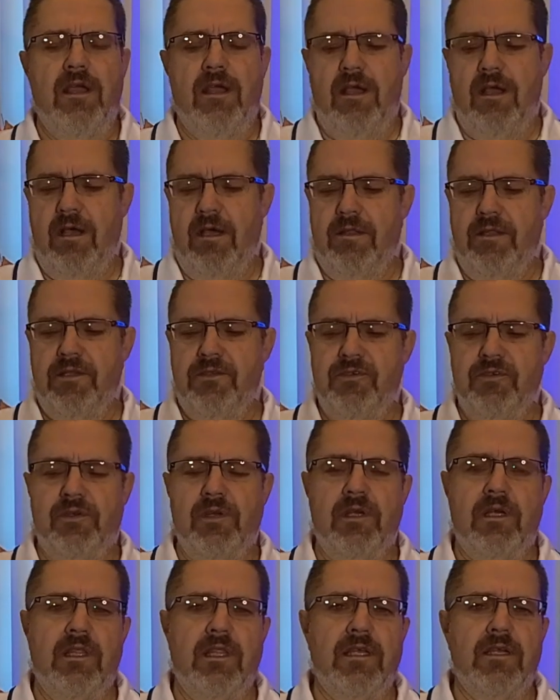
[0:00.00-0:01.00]
that you
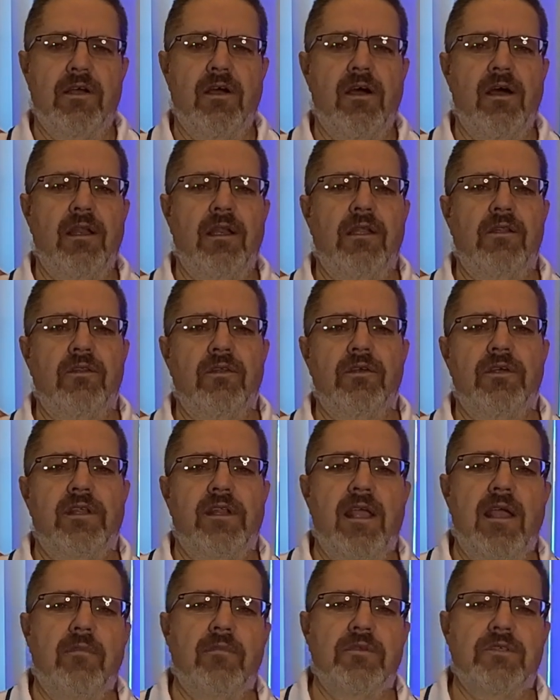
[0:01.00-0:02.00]
can click on and look at
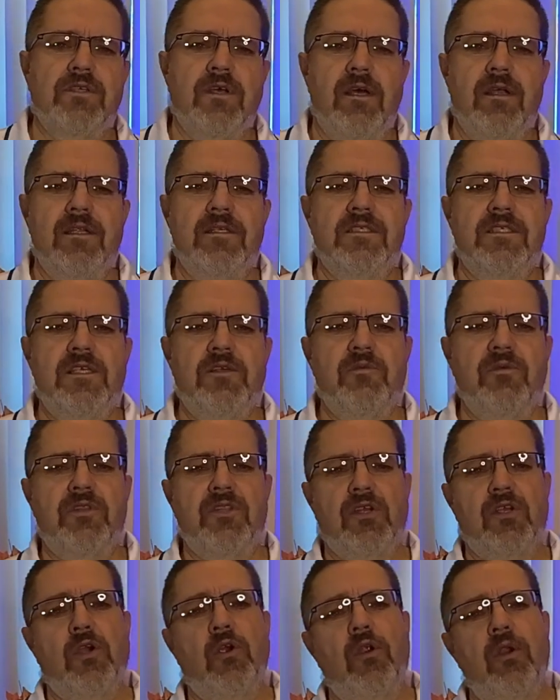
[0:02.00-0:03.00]
Amazon and see what
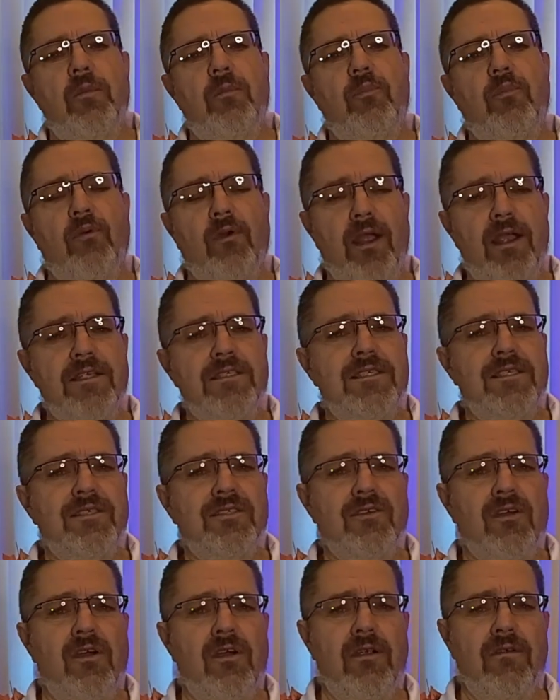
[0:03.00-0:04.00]
the current prices
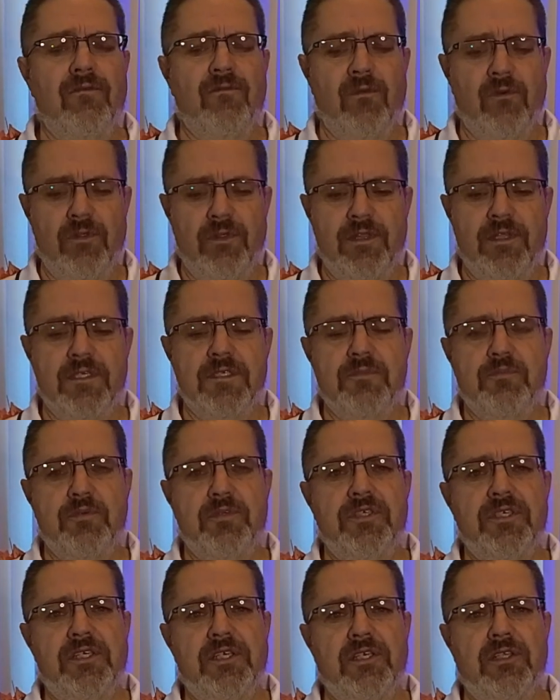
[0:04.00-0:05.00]
are for this
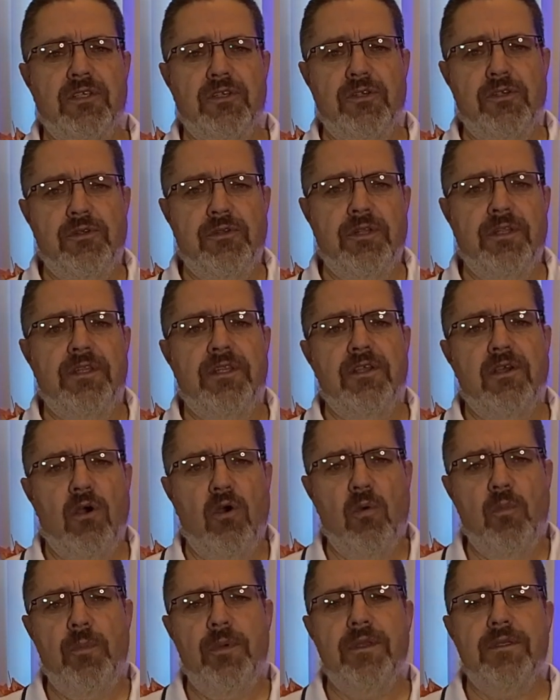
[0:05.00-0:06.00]
particular unit, the
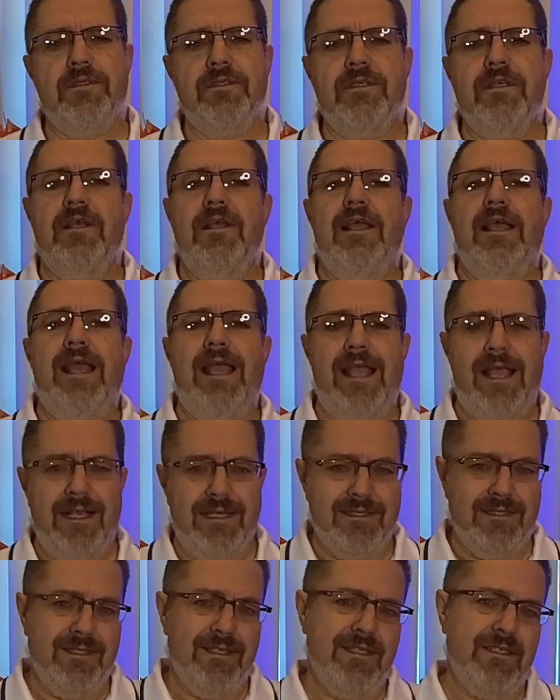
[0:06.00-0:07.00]
Oupes
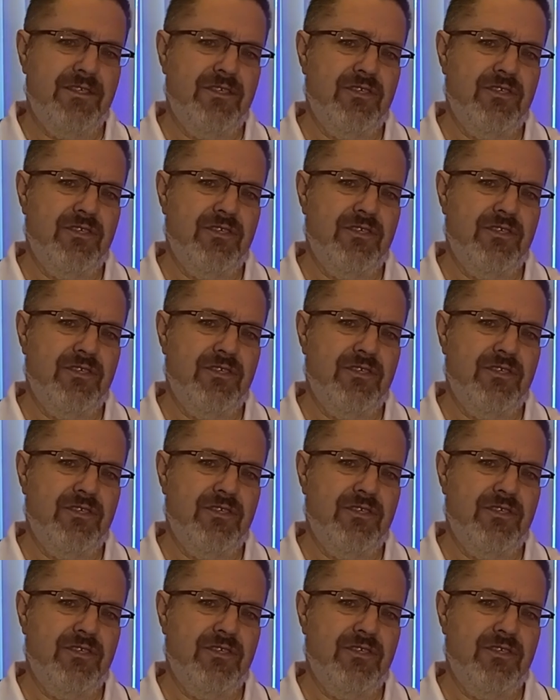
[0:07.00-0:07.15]
Exodus